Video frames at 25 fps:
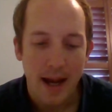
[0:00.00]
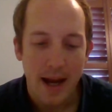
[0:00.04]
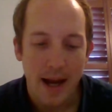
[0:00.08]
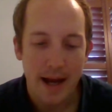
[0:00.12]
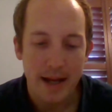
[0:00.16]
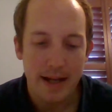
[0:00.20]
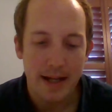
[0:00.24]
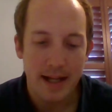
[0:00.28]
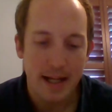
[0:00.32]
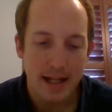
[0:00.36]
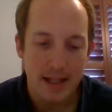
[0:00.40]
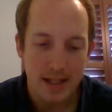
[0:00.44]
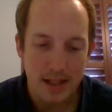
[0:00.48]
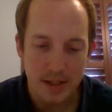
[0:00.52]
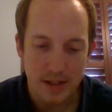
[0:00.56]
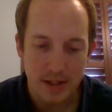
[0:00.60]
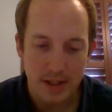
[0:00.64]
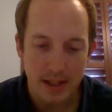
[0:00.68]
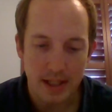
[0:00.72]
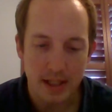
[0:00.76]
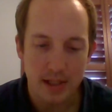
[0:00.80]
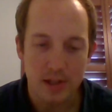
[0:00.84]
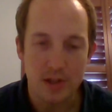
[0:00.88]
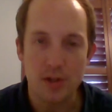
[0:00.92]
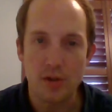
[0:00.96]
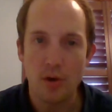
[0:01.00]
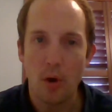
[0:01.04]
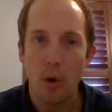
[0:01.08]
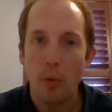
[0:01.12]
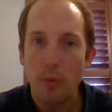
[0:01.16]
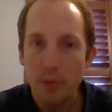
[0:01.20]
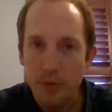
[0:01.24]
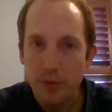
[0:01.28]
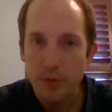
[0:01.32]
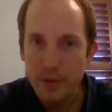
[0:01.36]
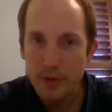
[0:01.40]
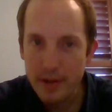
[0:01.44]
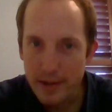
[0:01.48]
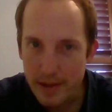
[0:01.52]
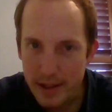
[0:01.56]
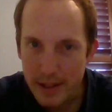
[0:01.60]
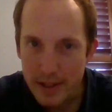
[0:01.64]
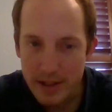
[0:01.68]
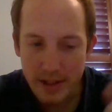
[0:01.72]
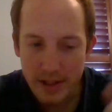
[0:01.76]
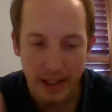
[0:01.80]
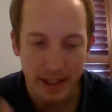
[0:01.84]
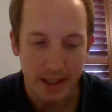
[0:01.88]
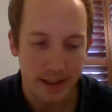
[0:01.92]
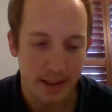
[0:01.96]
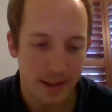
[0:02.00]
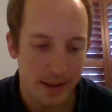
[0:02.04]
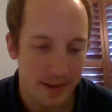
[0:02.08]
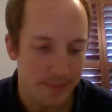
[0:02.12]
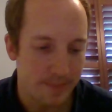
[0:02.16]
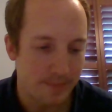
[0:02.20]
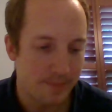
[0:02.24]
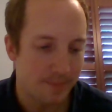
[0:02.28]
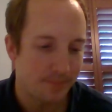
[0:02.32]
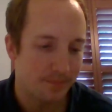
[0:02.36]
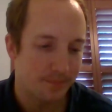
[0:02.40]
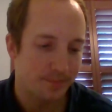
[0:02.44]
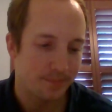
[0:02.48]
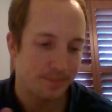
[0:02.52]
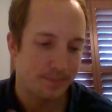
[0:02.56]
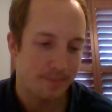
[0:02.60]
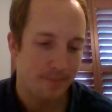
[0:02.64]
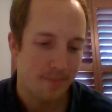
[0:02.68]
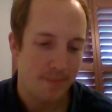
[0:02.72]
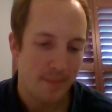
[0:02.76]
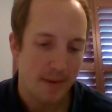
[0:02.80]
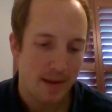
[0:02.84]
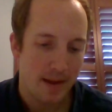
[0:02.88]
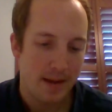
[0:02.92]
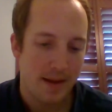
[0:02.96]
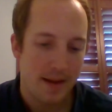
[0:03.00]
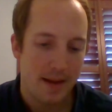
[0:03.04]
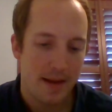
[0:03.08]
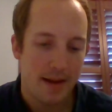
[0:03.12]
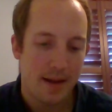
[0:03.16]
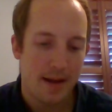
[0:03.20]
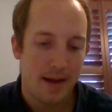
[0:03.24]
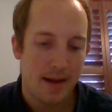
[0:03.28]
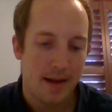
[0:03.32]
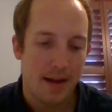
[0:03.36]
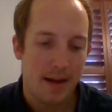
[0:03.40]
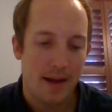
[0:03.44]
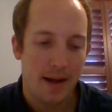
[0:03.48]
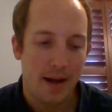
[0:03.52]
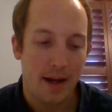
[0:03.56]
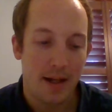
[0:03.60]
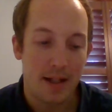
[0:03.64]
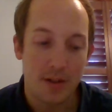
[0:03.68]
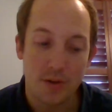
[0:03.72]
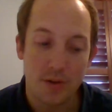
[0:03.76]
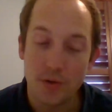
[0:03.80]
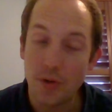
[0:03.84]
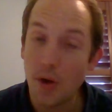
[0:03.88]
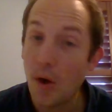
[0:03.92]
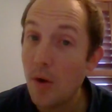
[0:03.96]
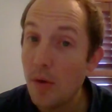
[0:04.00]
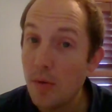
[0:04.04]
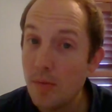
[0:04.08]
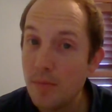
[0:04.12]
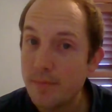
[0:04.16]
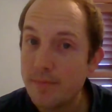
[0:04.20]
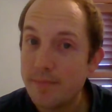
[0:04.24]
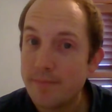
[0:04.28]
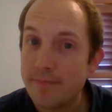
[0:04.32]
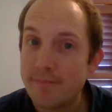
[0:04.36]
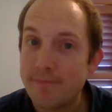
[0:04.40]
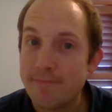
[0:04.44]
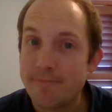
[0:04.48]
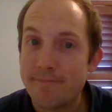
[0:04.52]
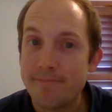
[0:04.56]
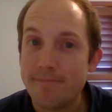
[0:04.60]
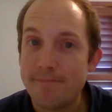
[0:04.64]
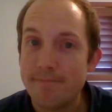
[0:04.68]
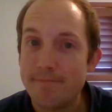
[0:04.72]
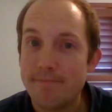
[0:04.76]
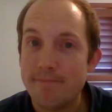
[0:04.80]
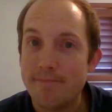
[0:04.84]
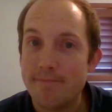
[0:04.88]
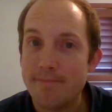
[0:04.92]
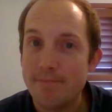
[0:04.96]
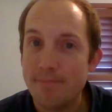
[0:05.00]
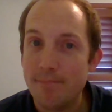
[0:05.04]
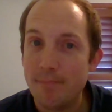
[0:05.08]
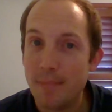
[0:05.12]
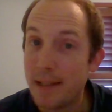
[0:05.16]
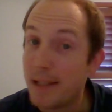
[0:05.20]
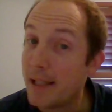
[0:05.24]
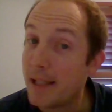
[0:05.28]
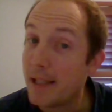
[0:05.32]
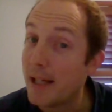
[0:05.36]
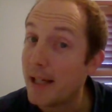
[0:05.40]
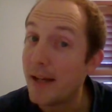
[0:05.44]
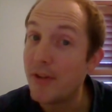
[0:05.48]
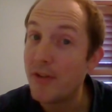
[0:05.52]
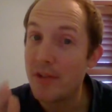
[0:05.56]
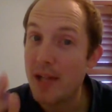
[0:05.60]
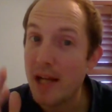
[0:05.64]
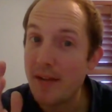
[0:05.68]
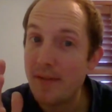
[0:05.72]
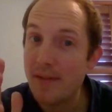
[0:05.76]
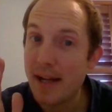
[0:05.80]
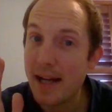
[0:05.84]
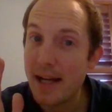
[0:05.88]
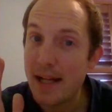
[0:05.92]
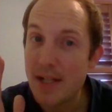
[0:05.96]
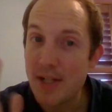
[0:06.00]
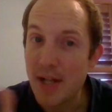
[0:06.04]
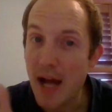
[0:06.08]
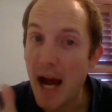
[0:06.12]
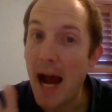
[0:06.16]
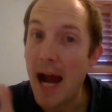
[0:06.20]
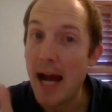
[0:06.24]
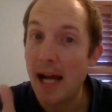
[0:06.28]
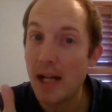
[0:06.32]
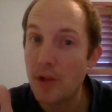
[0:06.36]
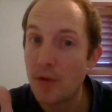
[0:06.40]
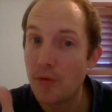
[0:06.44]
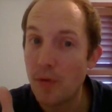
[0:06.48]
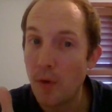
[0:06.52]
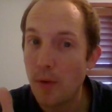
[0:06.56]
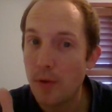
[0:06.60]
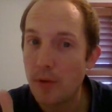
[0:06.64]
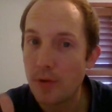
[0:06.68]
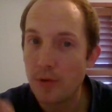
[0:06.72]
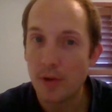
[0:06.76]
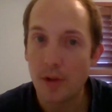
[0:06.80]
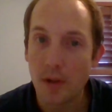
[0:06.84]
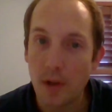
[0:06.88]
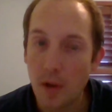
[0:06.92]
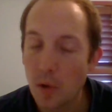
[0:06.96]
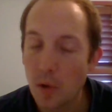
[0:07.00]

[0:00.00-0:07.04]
and has exalted his kingdom. And so, because David had his eyes focused on the